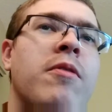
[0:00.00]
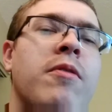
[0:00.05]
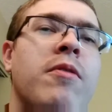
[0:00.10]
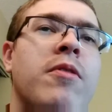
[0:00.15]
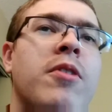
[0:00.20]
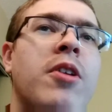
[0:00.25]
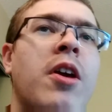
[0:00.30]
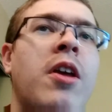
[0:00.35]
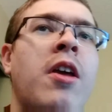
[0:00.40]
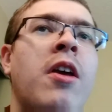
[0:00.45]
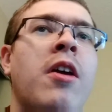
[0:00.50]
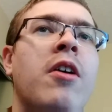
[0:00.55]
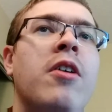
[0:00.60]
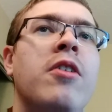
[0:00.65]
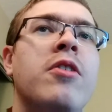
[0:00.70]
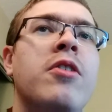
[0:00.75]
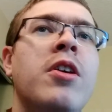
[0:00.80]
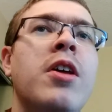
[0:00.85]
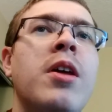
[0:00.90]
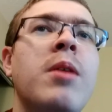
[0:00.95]
taking on
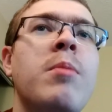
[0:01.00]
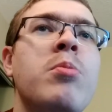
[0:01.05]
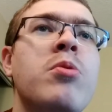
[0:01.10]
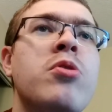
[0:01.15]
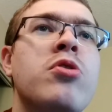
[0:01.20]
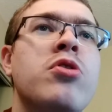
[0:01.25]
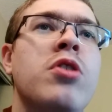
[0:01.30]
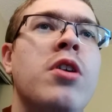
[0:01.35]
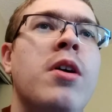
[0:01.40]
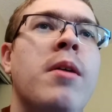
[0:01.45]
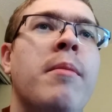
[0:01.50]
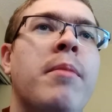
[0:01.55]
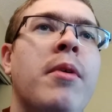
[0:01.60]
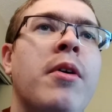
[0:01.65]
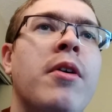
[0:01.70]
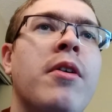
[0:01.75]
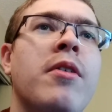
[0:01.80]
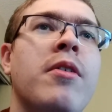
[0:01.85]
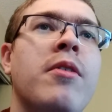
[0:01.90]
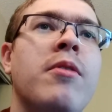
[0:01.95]
Team
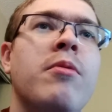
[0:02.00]
Ciampa,